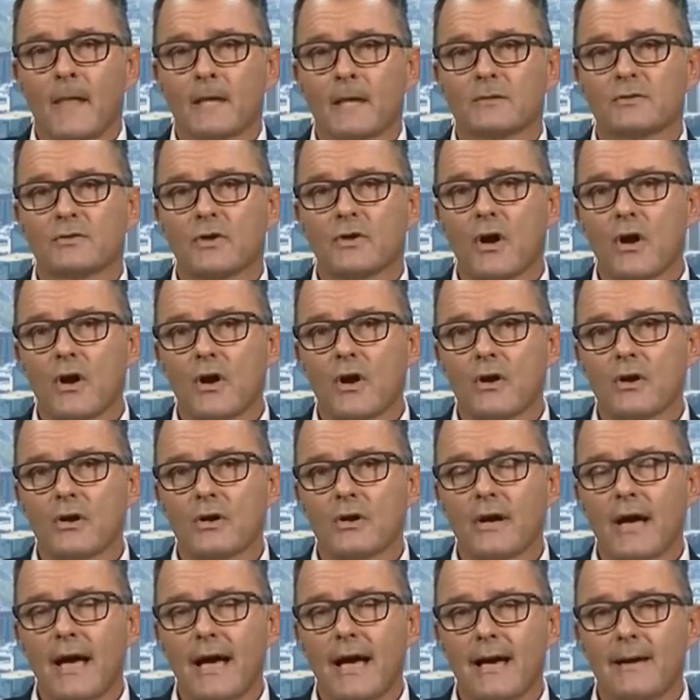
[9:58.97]

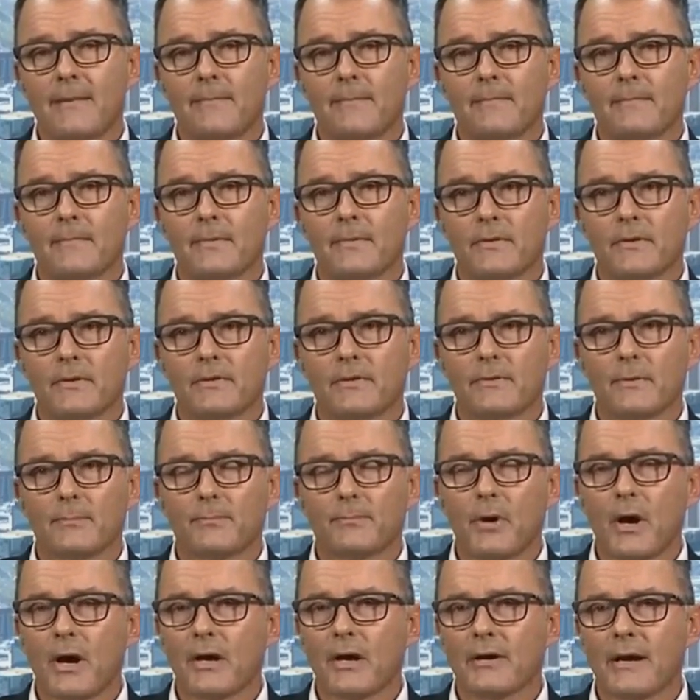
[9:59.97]
So
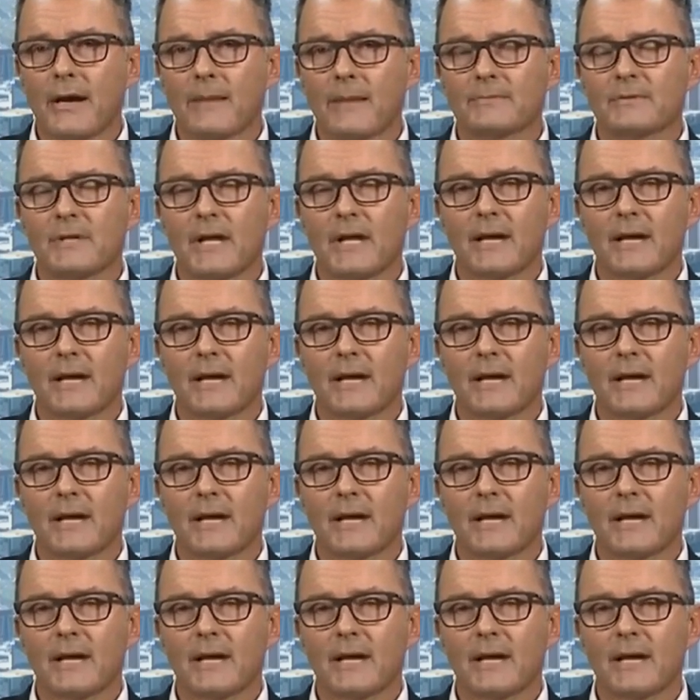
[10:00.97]
programs